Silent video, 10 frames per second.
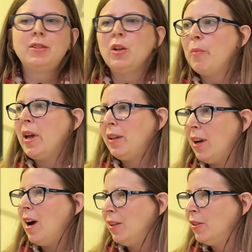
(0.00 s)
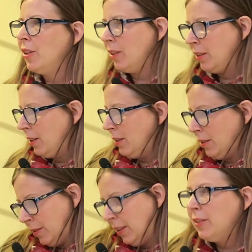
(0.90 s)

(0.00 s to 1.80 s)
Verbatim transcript: are so many other